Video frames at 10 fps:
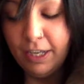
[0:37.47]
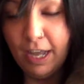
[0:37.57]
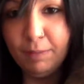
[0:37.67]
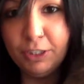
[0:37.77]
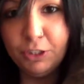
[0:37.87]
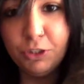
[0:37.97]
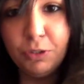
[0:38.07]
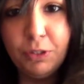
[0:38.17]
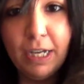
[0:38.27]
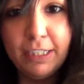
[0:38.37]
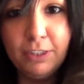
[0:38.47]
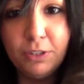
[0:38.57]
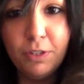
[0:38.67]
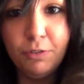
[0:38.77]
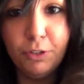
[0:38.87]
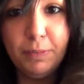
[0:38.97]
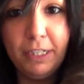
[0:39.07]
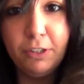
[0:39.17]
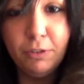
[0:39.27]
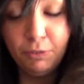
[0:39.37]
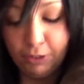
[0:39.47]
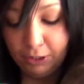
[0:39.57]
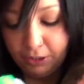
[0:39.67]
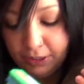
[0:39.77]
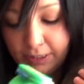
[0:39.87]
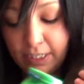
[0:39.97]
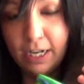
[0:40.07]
going to show you how to use the Furminator first.